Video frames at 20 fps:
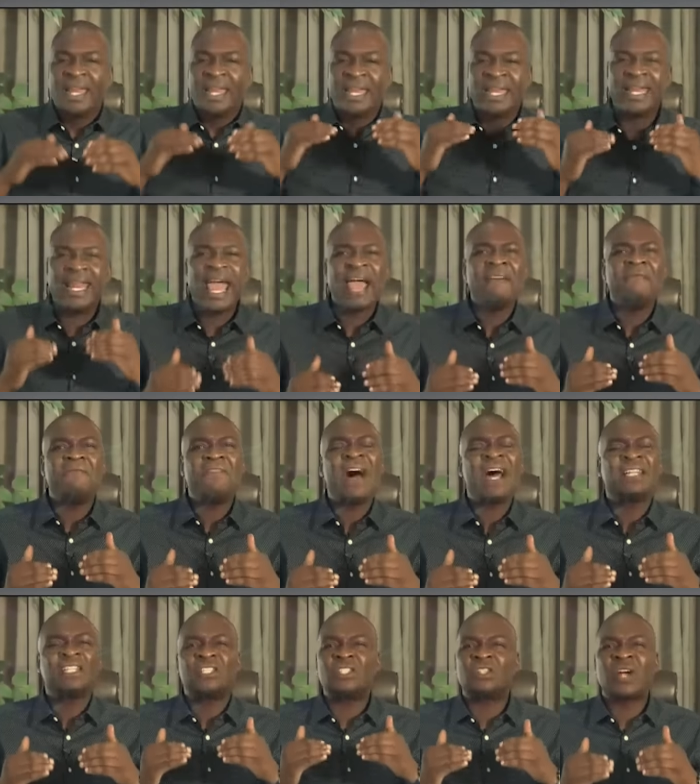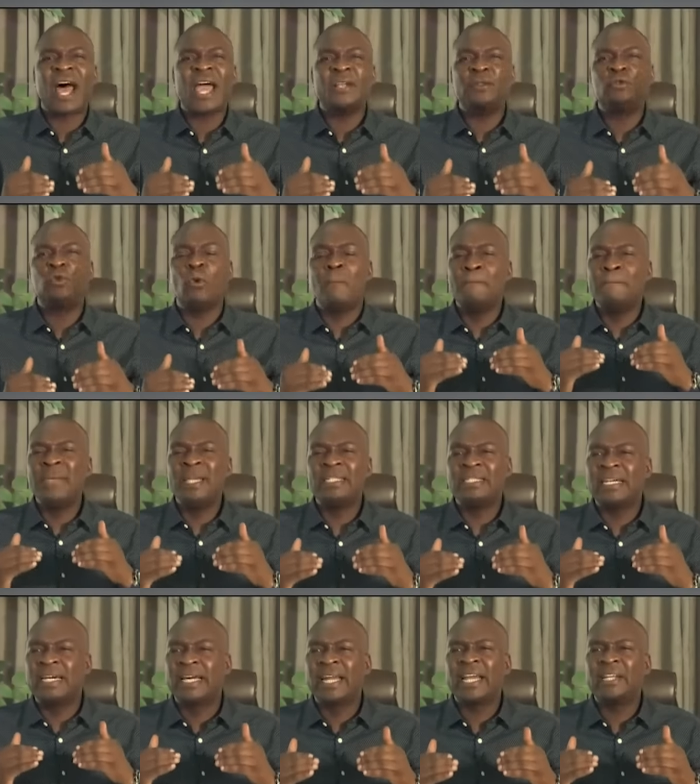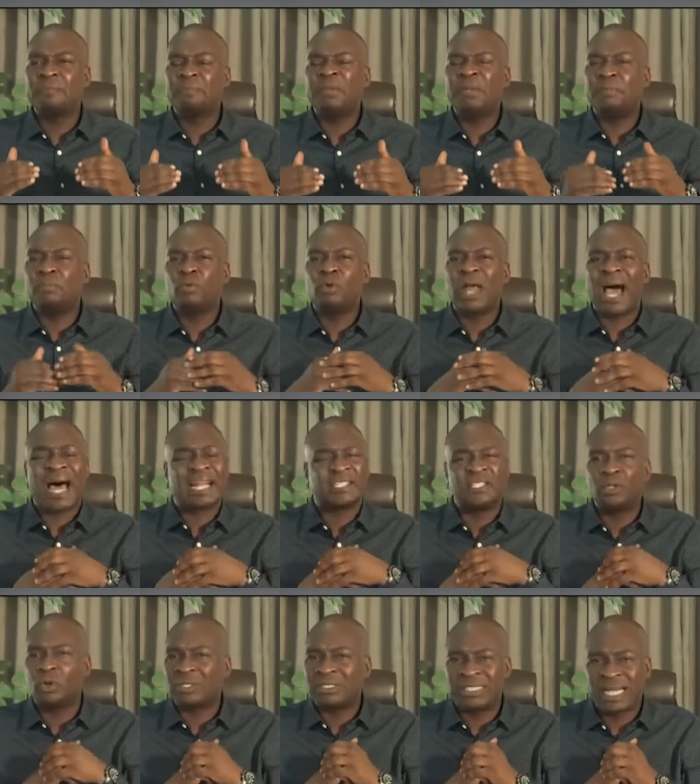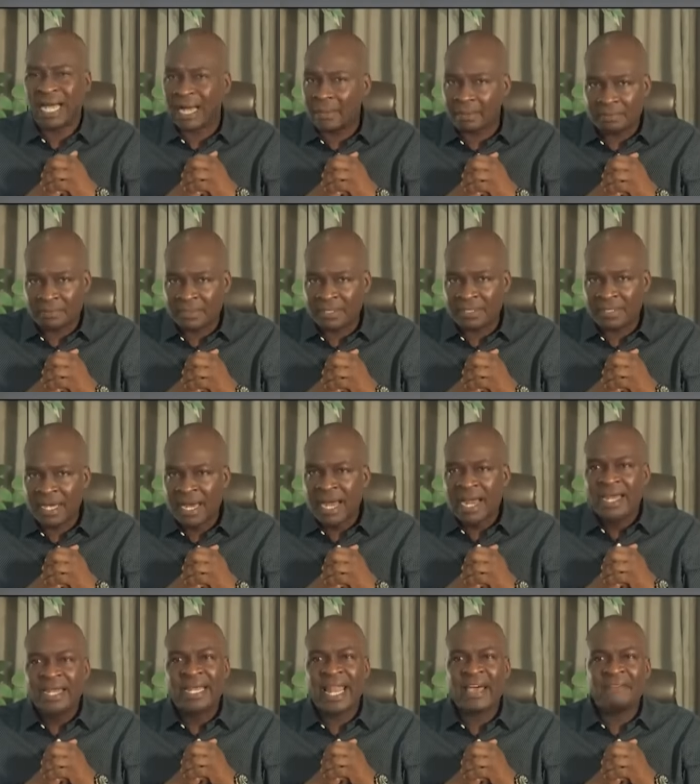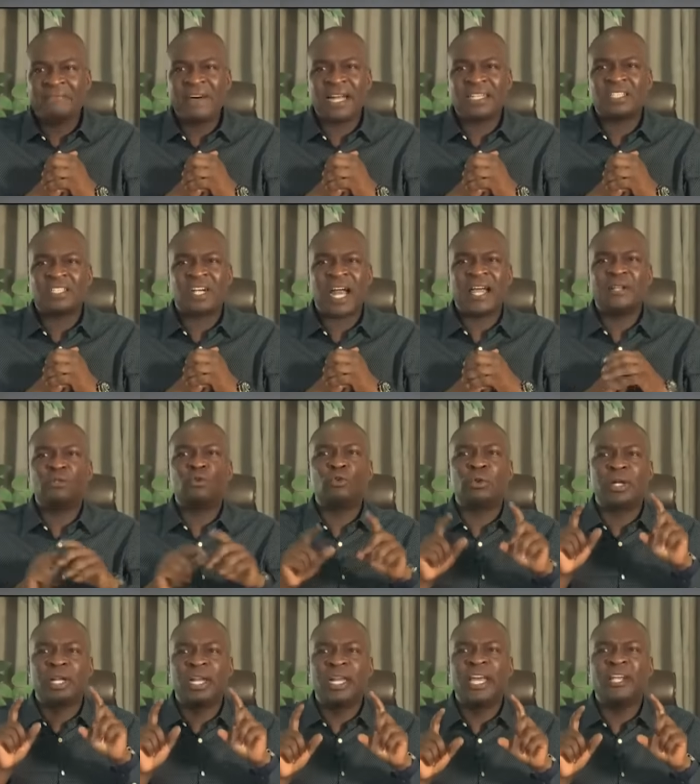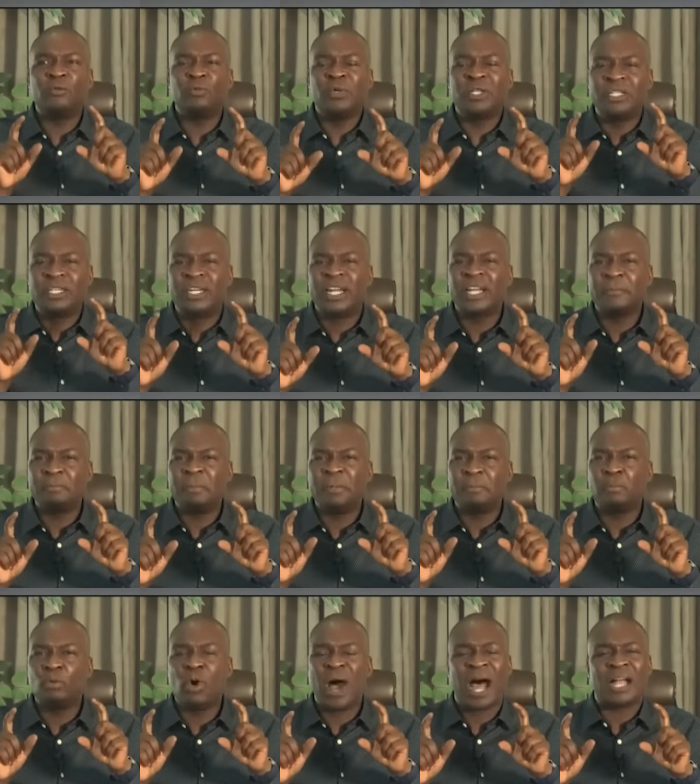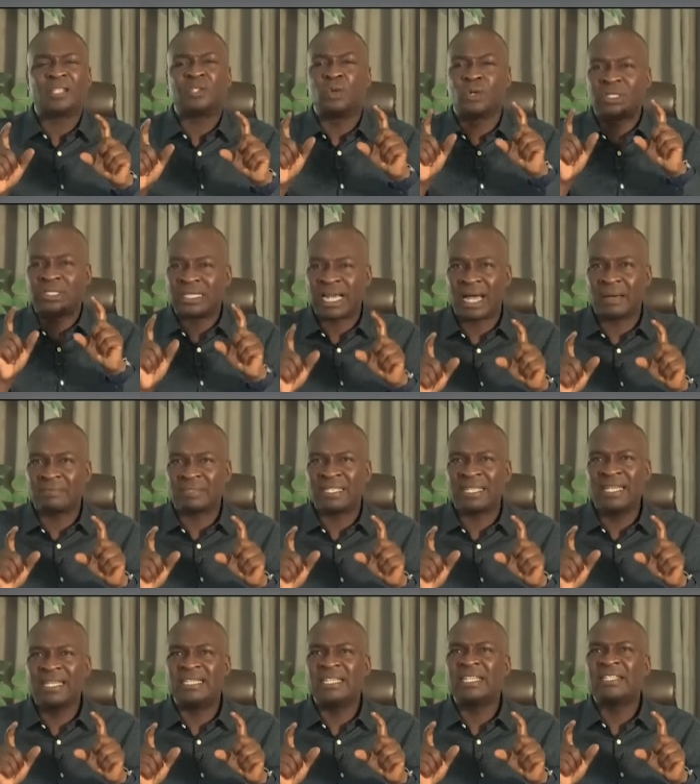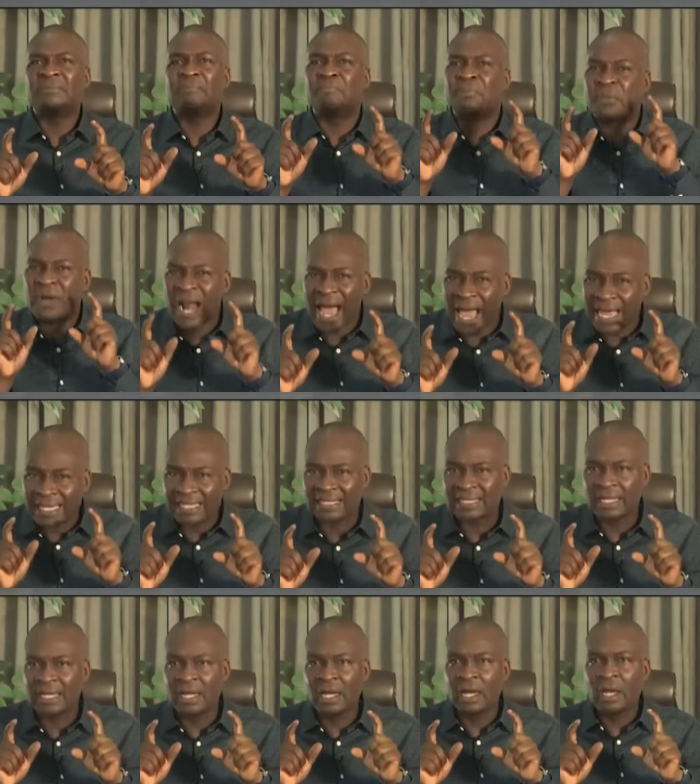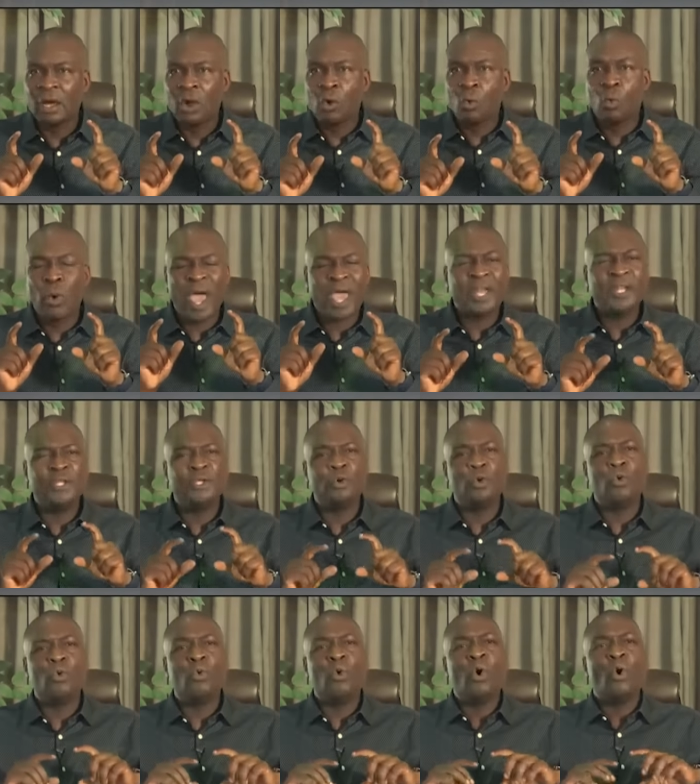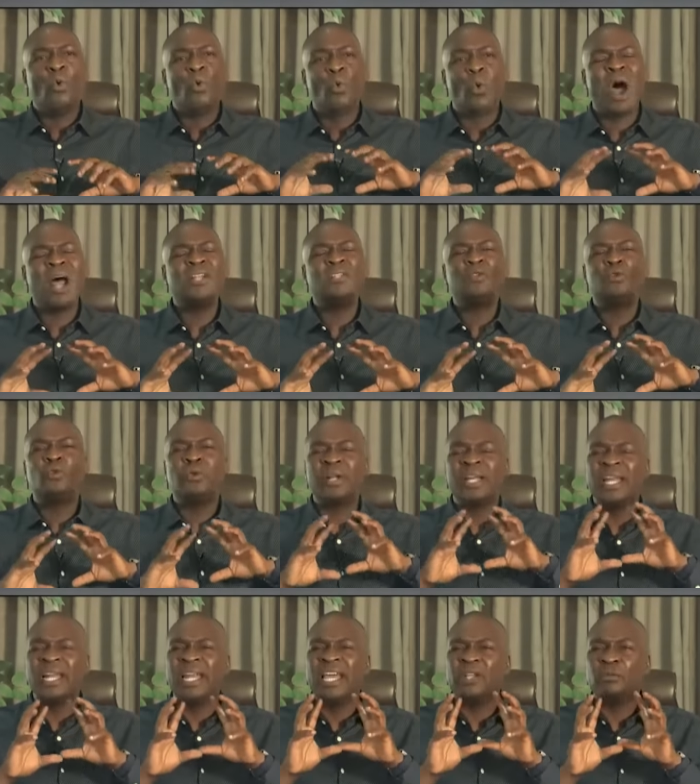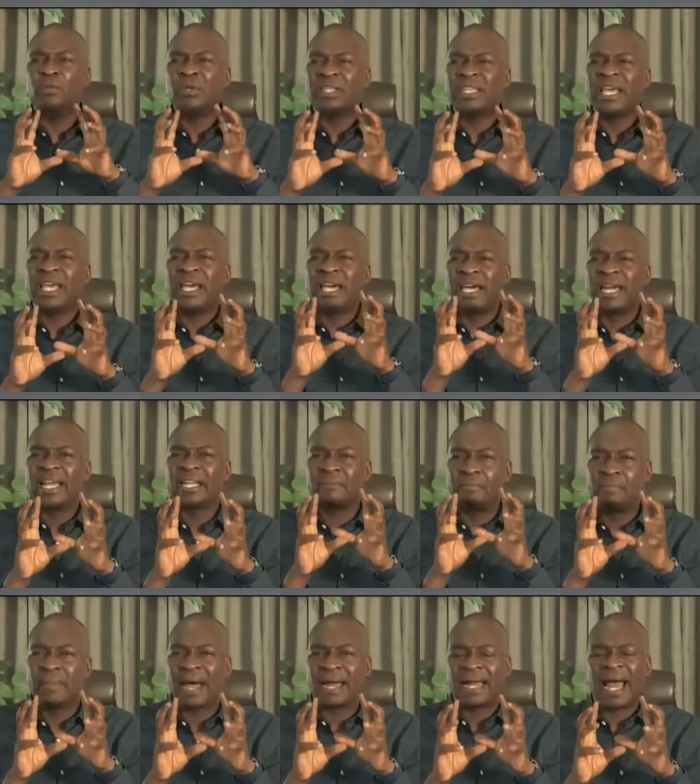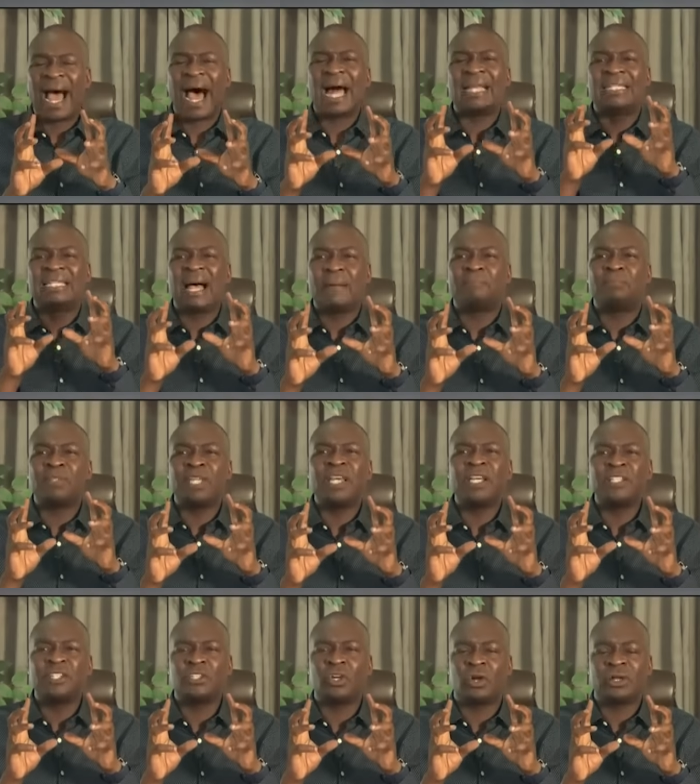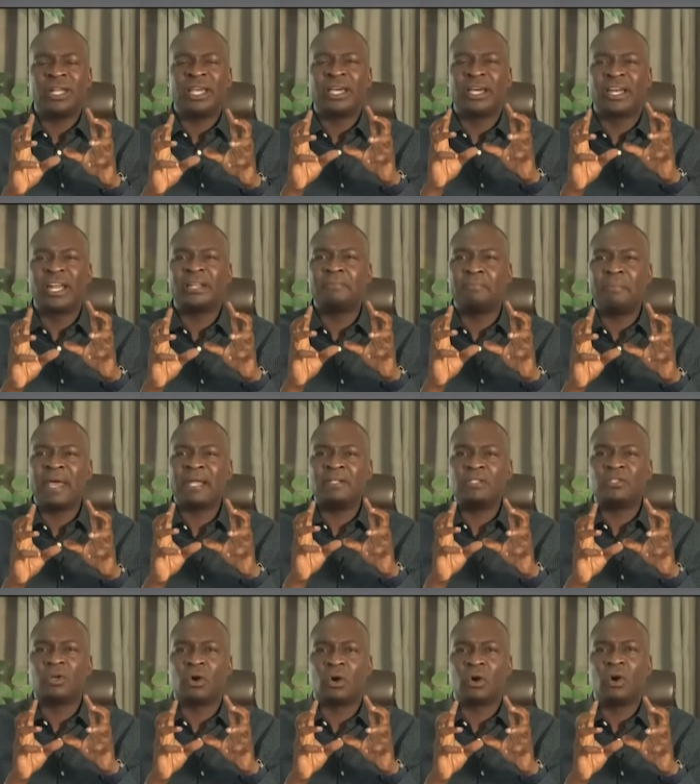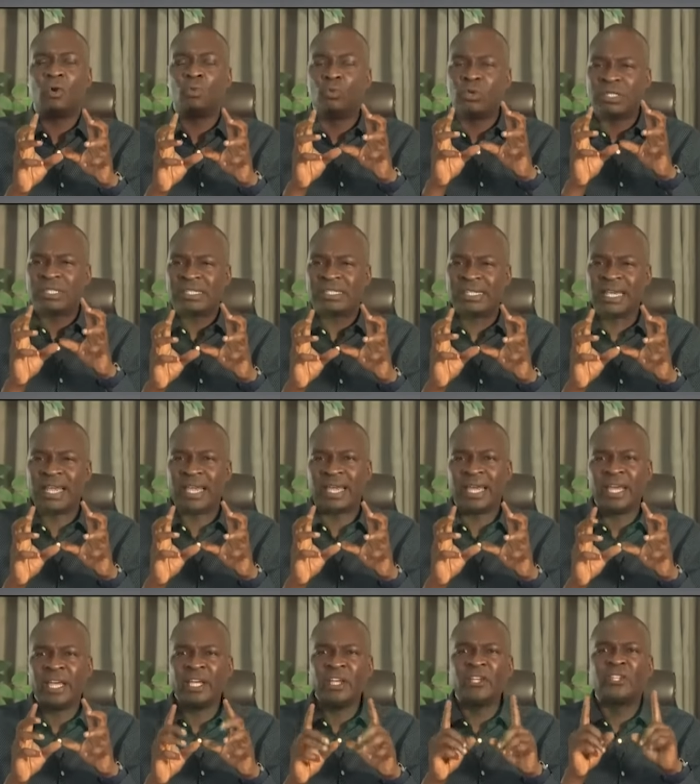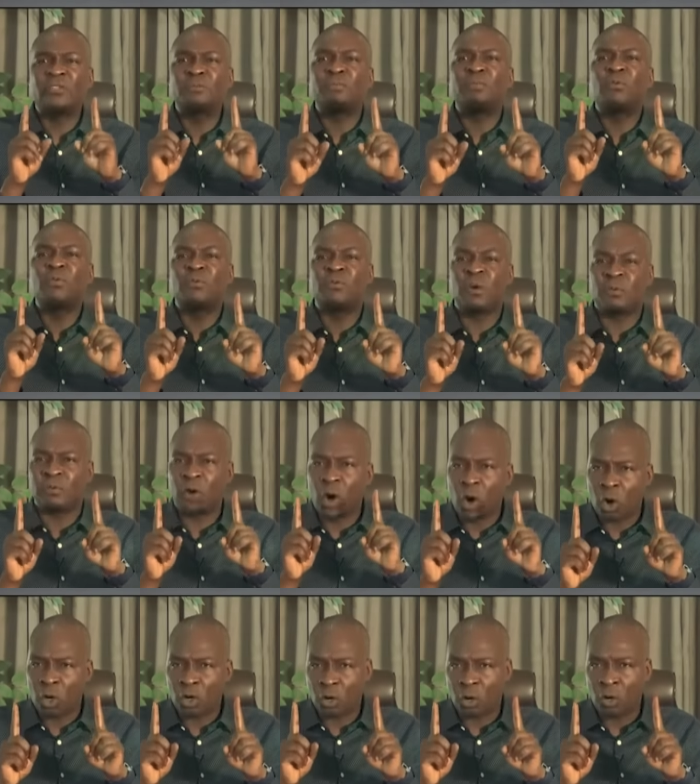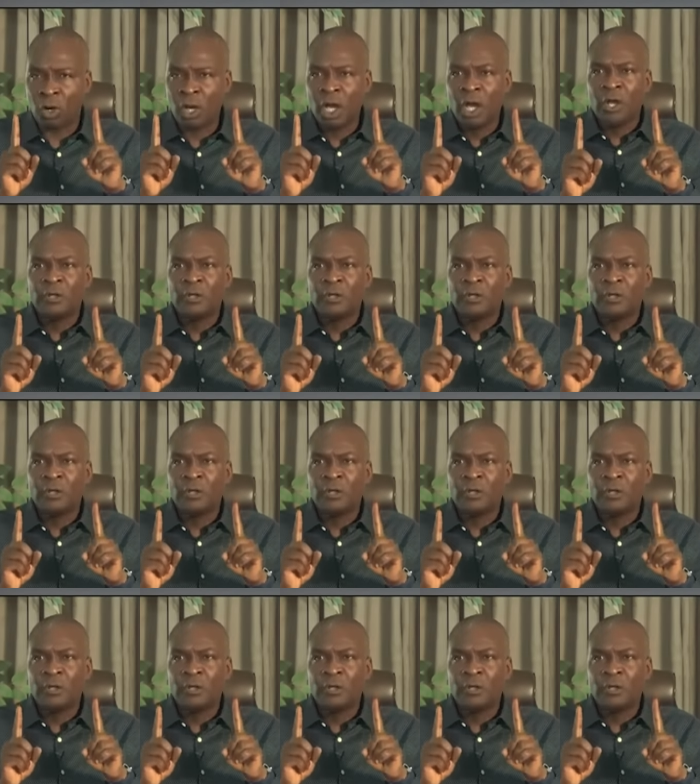Never try to meet great people at your terms. Never try to relate with great people at your terms. It is pride. When you want to relate with a great man, adaptation, a great mentor would say, is proof of honor